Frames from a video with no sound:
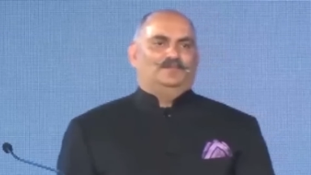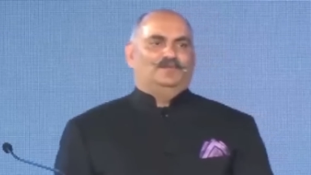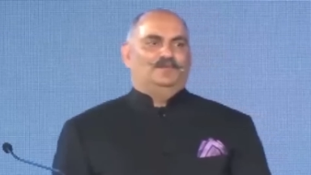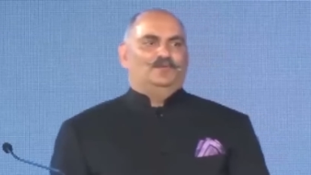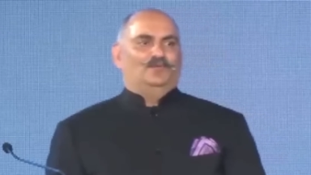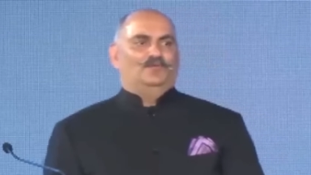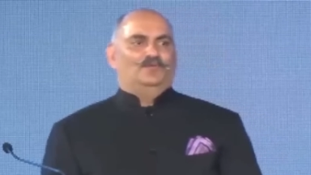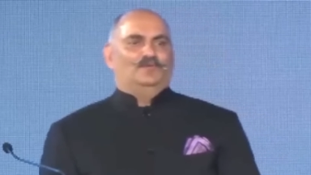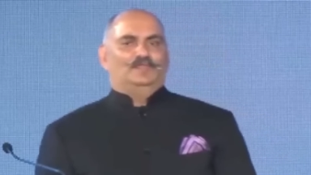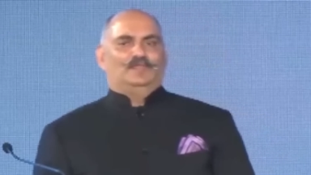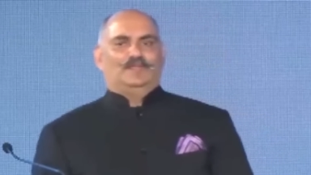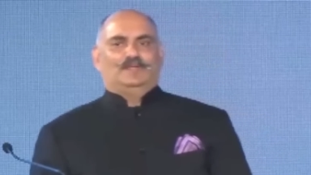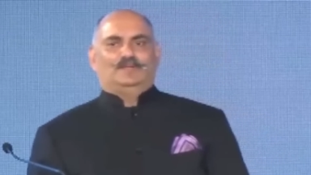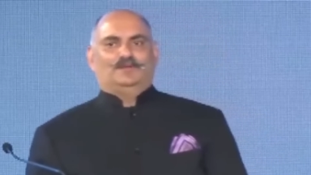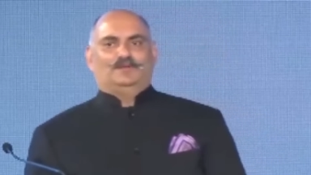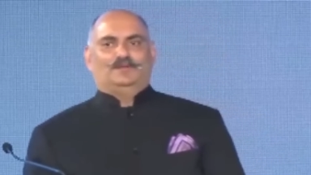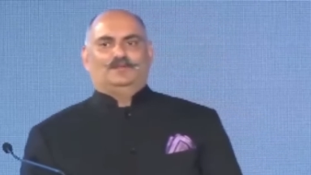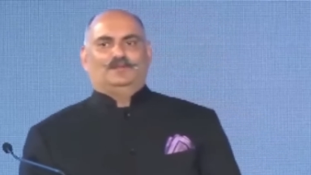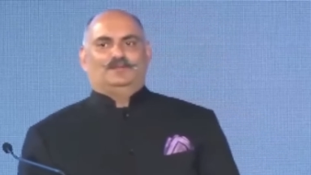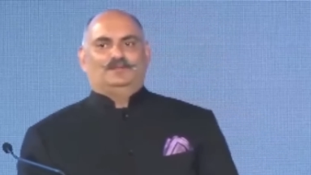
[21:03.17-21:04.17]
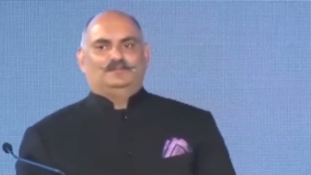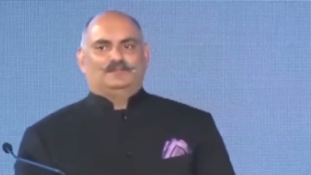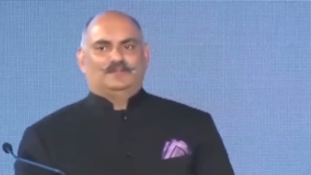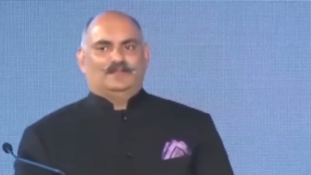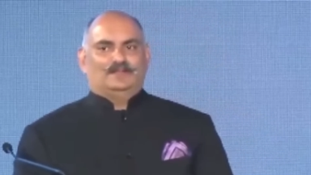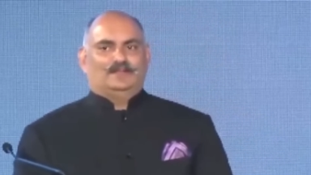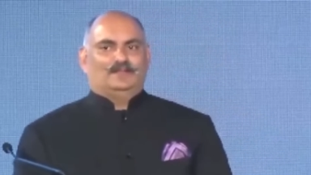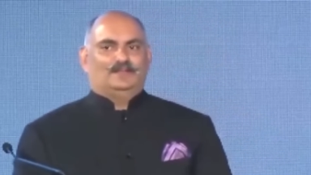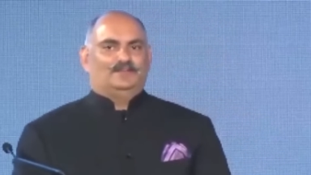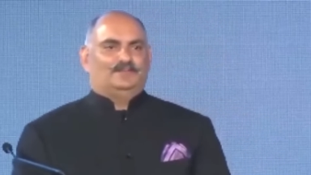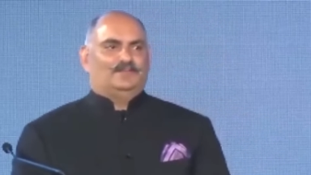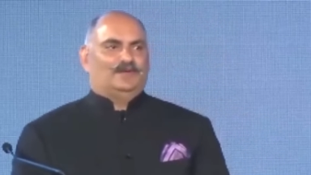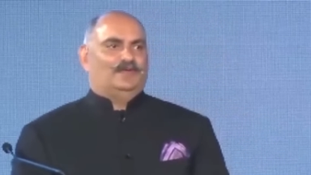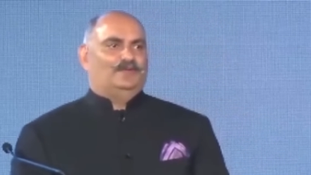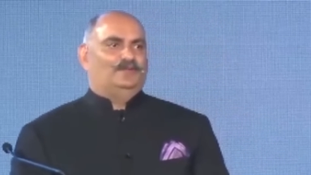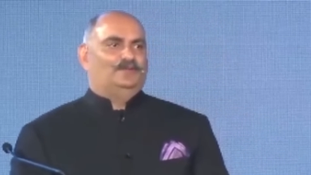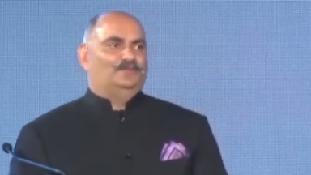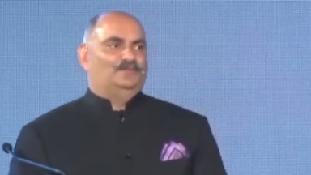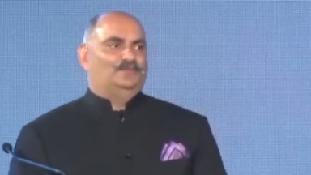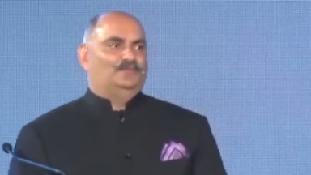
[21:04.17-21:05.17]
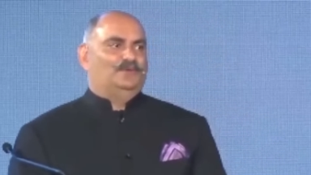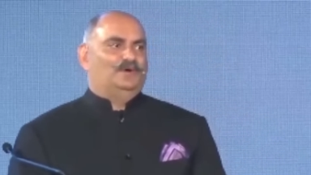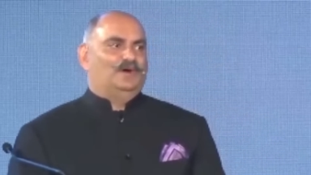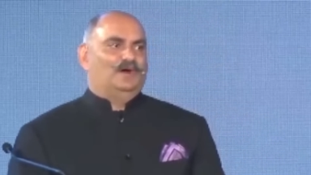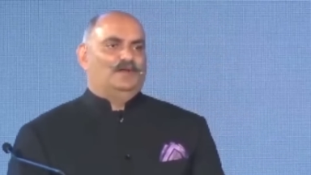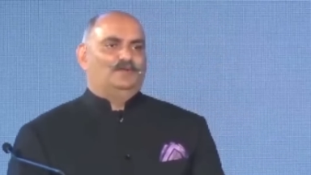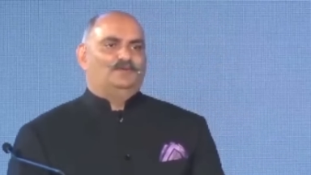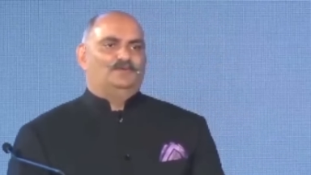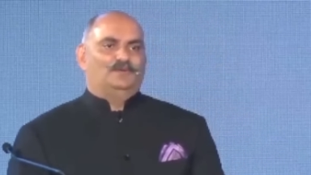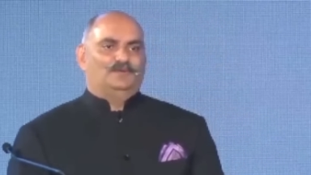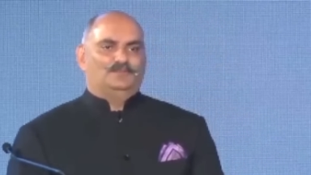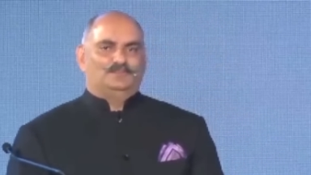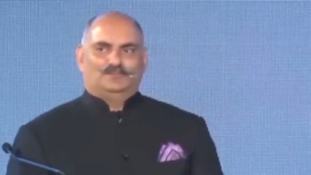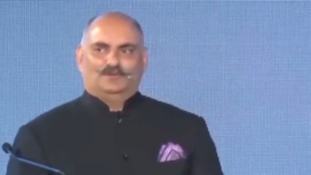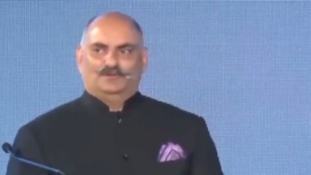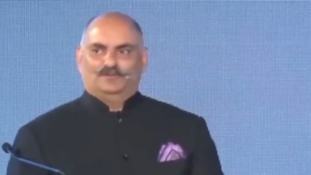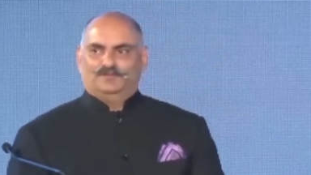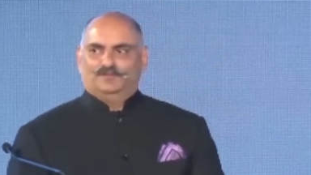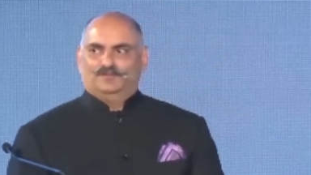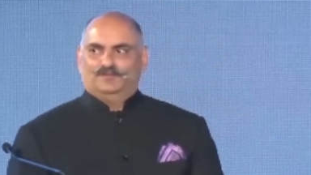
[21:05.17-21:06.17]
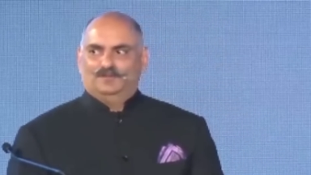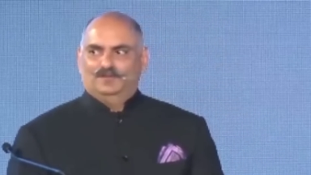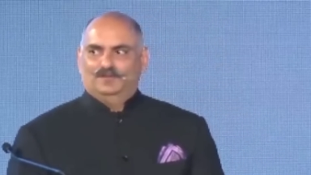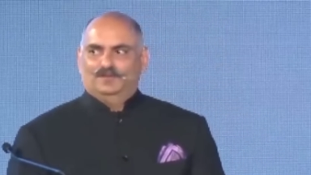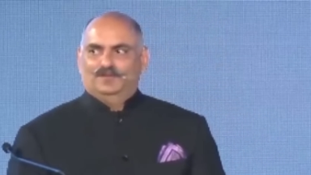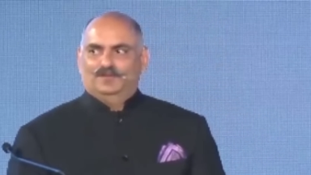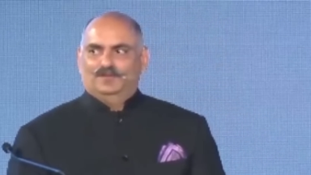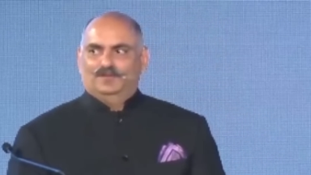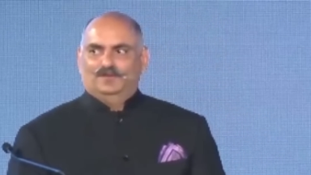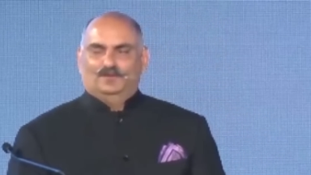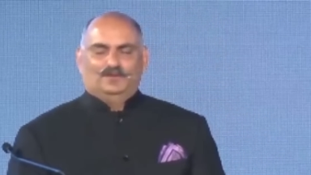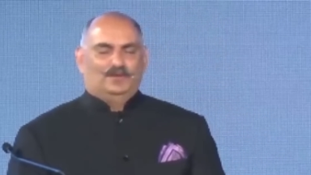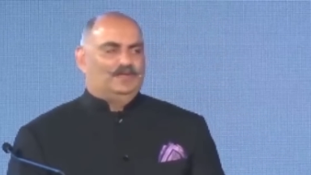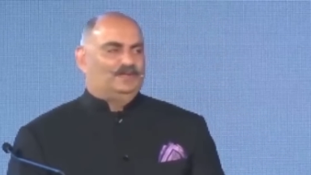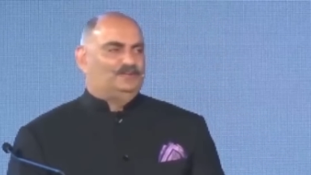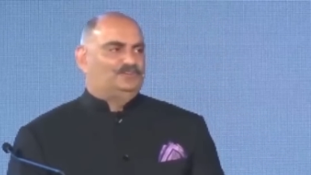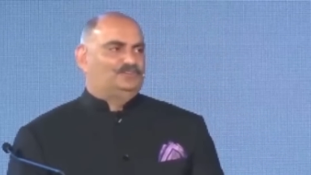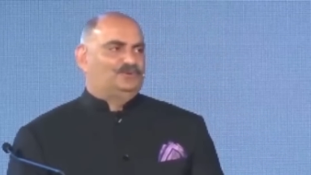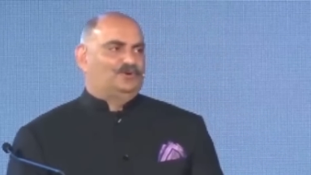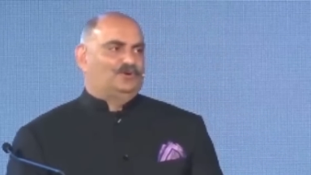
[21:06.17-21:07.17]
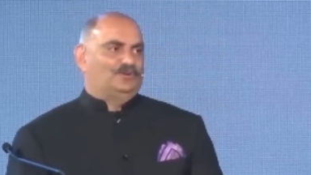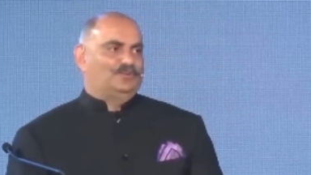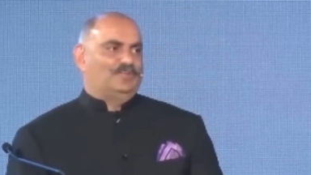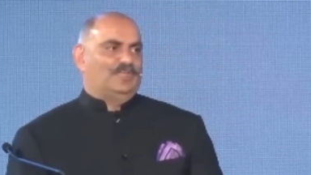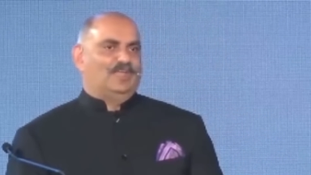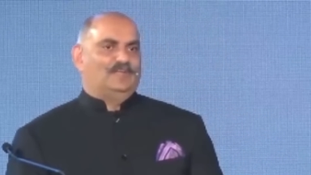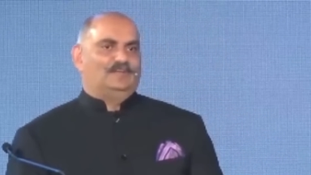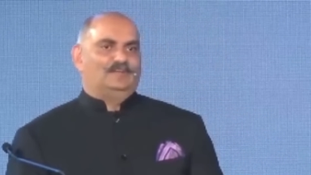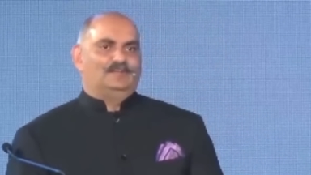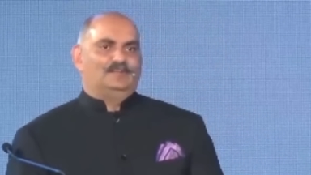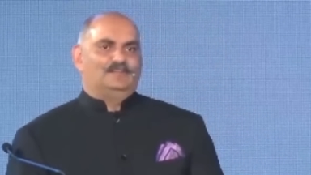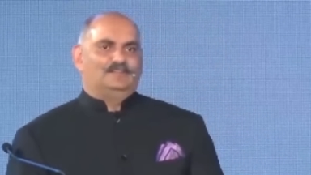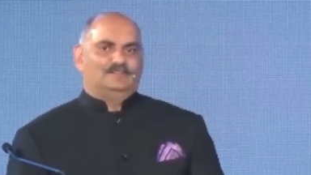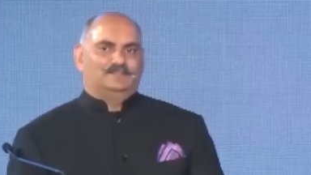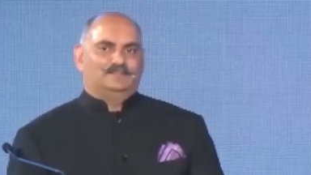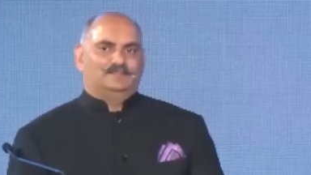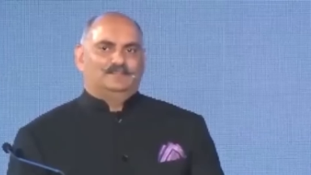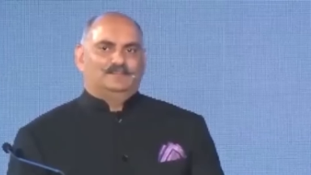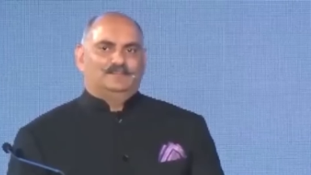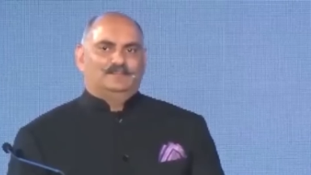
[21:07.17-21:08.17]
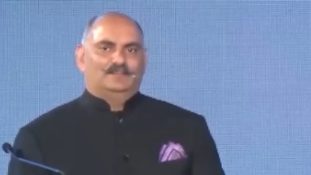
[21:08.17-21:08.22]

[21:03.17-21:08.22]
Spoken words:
over their careers, identified hundreds of great short candidates.